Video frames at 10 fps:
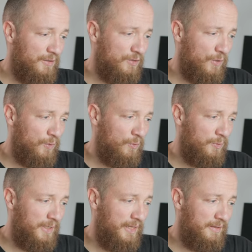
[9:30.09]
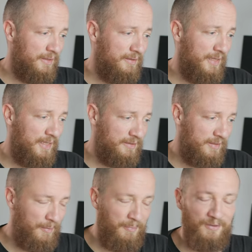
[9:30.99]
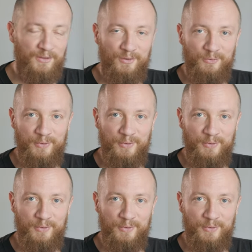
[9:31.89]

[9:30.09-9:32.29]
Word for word: So, in the next episode,